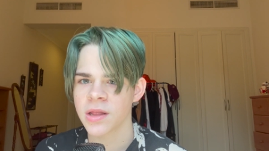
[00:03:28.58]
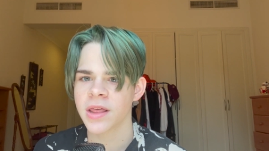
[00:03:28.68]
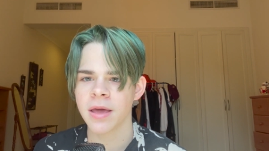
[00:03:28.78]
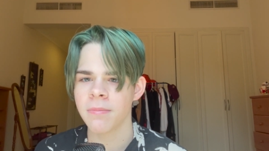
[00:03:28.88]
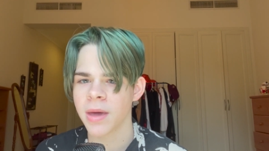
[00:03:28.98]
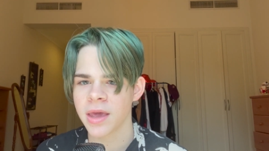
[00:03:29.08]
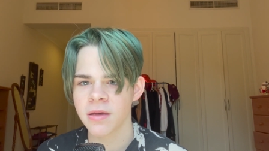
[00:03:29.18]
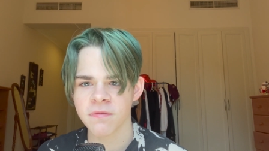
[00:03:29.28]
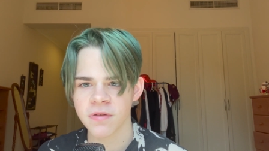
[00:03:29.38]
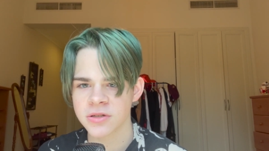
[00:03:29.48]
They
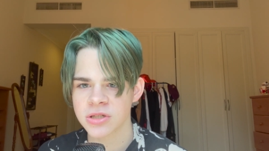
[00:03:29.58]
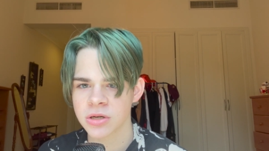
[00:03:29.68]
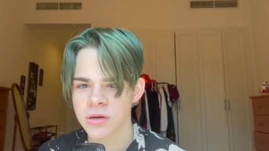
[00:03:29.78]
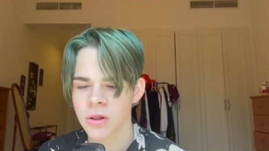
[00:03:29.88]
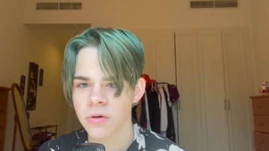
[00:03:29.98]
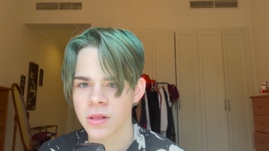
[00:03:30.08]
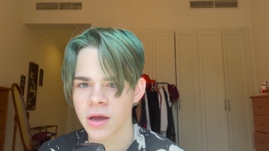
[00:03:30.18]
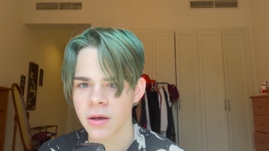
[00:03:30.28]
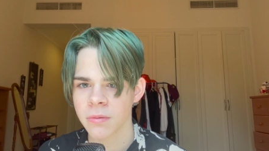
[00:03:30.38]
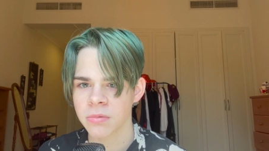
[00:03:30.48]
make Vision look
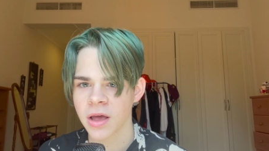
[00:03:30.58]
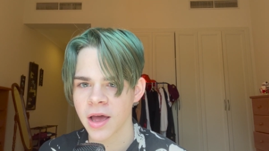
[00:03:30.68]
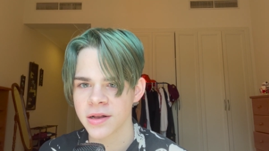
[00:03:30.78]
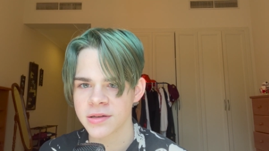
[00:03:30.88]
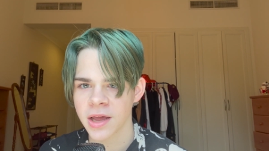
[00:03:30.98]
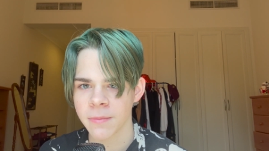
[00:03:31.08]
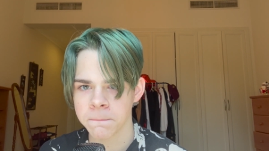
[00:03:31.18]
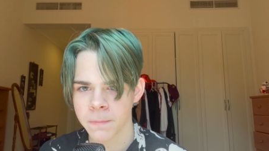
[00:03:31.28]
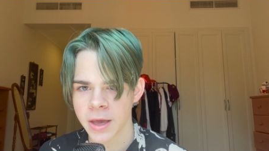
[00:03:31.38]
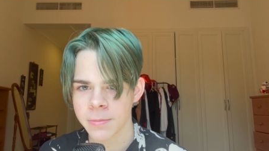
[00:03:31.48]
like a
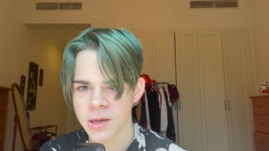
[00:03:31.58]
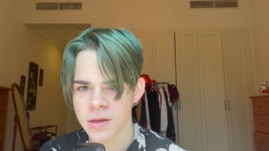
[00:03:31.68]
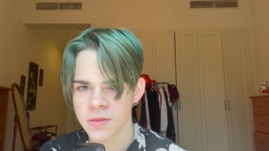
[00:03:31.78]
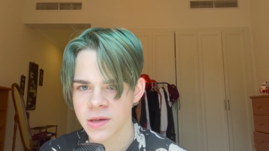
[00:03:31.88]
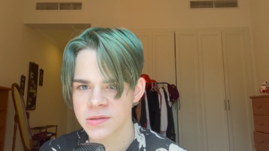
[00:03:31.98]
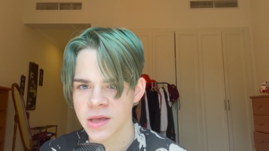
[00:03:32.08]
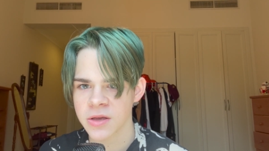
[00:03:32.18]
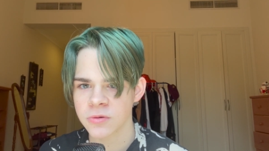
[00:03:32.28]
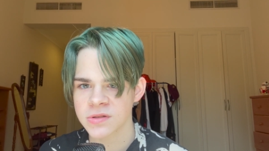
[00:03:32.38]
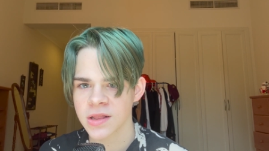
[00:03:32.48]
goddamn baby in this, like
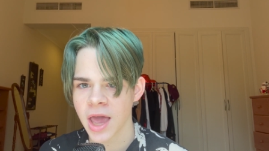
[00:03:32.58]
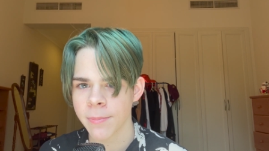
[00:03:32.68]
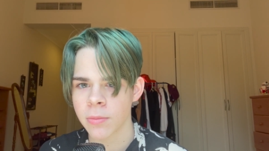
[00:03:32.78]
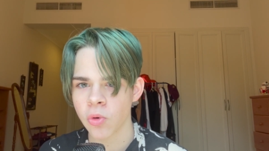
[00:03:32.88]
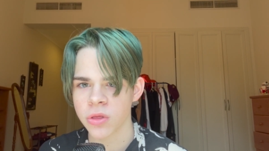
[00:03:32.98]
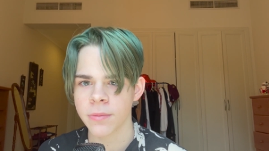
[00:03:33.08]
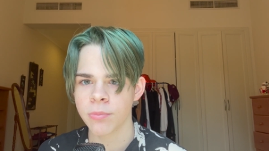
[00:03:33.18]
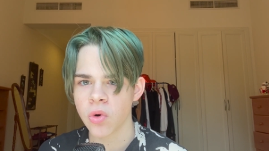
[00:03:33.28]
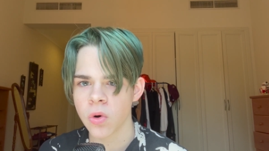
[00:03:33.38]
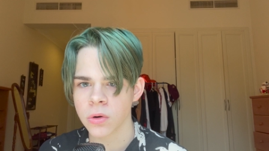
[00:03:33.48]
you slap him
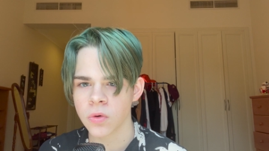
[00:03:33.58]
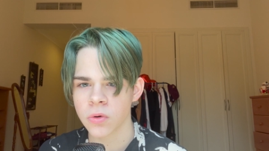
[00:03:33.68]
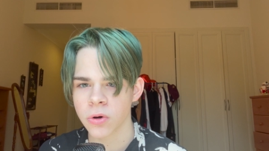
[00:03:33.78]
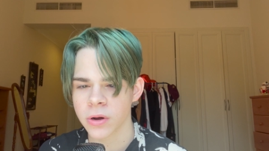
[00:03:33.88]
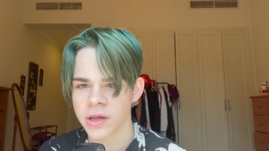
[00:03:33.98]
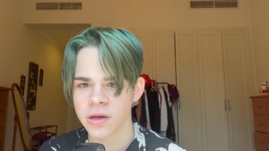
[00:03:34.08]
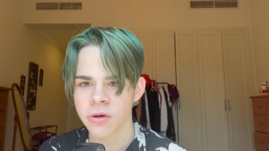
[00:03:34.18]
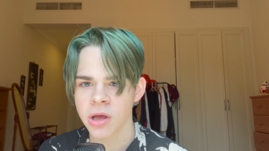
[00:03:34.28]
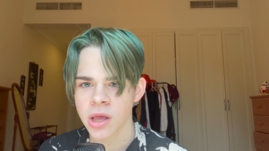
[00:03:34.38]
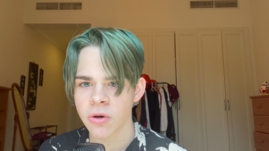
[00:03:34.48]
California,
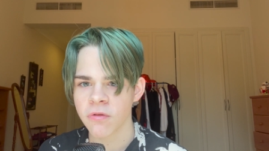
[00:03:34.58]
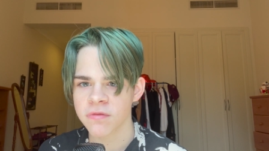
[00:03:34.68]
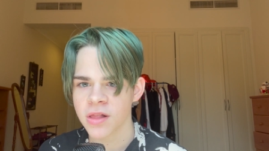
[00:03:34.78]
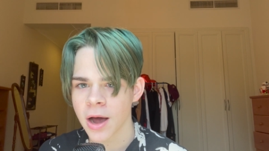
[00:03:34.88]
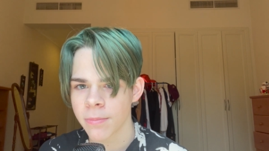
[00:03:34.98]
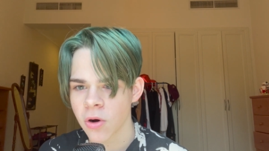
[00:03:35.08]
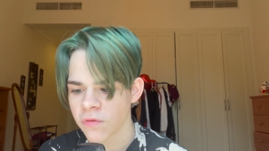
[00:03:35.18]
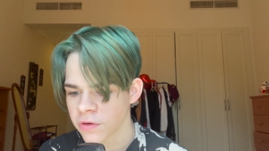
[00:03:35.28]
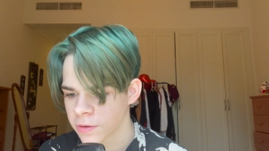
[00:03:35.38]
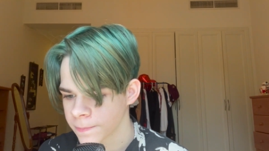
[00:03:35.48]
you'll flop
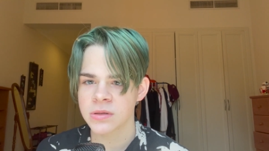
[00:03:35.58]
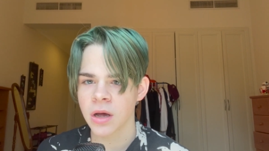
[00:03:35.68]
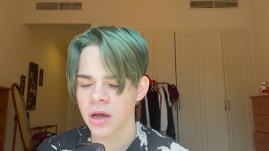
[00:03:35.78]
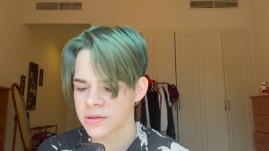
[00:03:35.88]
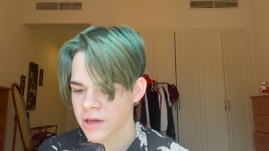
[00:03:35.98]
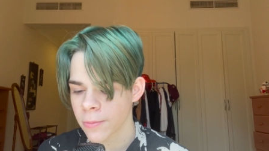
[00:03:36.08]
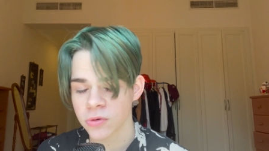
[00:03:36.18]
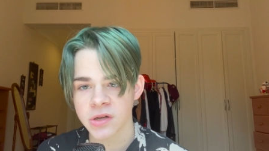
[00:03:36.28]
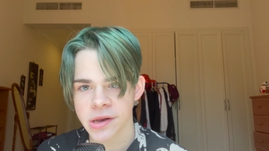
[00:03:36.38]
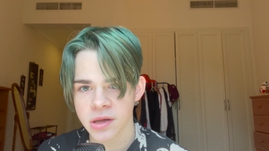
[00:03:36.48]
over. Uh,
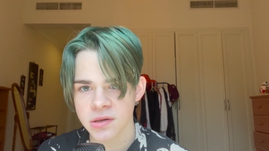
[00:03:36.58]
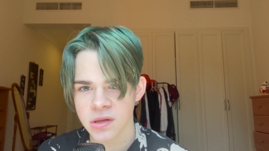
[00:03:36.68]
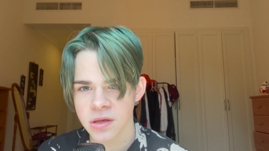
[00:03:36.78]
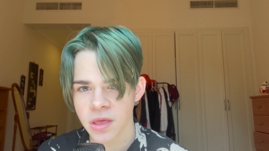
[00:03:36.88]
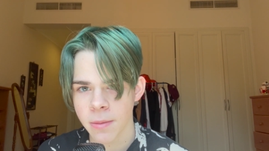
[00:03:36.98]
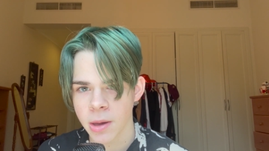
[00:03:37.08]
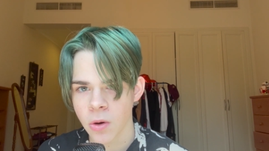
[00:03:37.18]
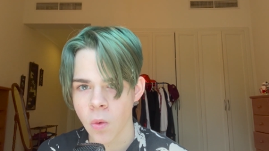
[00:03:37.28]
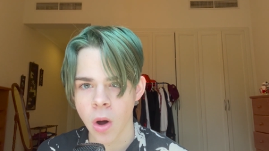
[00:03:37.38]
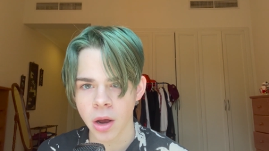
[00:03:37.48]
simultaneously, they
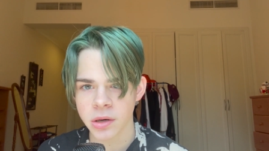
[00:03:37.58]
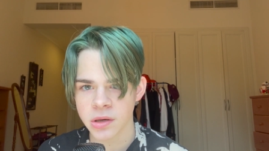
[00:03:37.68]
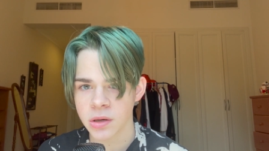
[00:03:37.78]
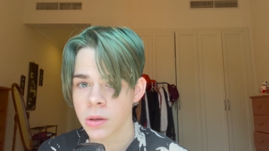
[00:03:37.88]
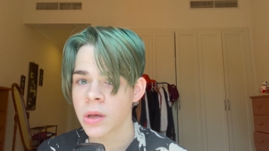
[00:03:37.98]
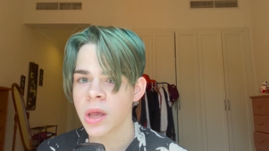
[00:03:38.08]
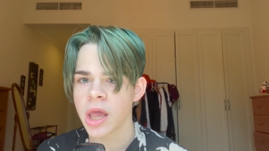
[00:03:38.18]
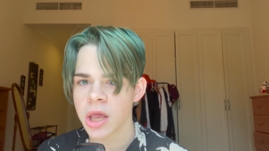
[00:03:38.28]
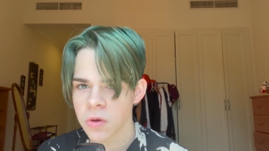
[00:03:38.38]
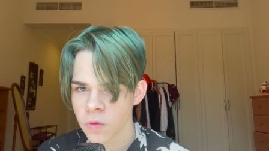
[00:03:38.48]
make Wanda
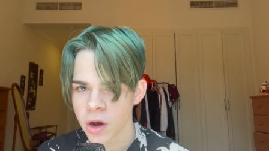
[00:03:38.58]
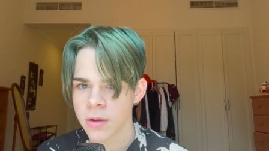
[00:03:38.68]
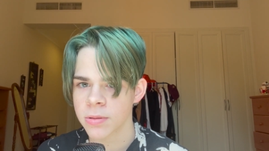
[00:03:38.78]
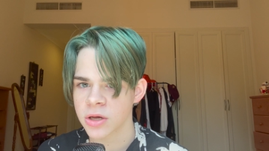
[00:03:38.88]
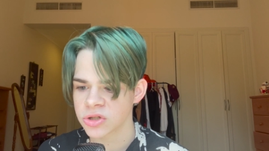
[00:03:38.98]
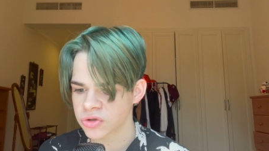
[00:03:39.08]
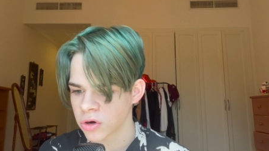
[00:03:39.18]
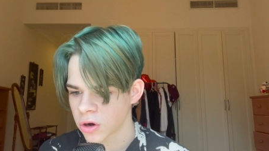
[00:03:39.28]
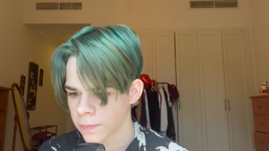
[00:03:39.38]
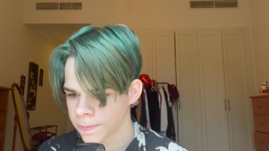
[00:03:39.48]
incredibly
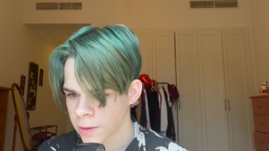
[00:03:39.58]
strong